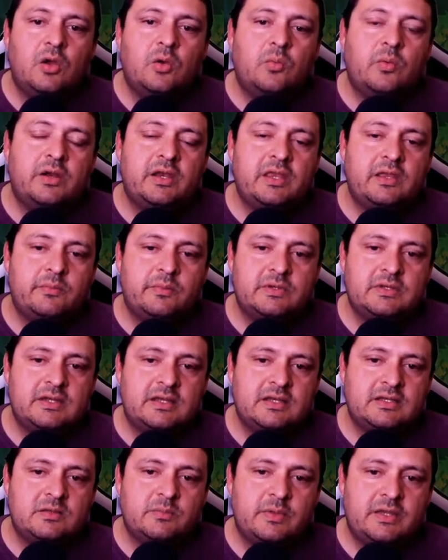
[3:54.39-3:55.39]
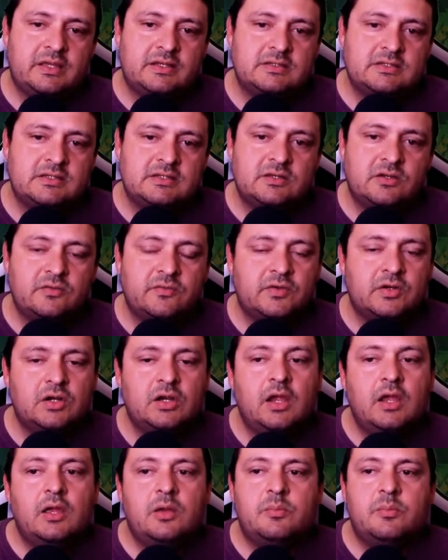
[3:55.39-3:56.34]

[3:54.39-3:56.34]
what he would need to be in silver.